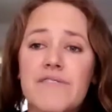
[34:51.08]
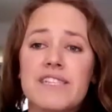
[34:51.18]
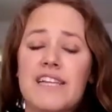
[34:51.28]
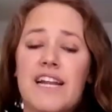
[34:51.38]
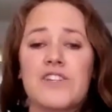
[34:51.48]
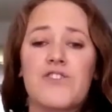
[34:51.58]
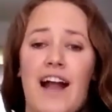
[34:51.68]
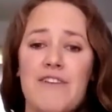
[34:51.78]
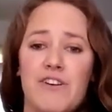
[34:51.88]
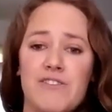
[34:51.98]
convinced that I had
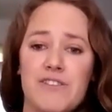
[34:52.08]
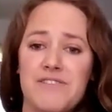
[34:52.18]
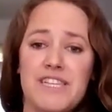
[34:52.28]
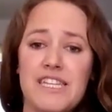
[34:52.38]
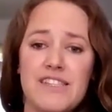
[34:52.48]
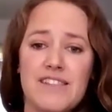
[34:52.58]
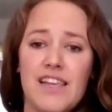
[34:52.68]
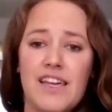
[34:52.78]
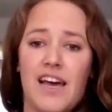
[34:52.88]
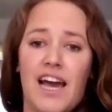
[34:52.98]
drowned all those seeds.
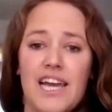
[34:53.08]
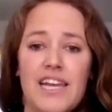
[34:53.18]
Like I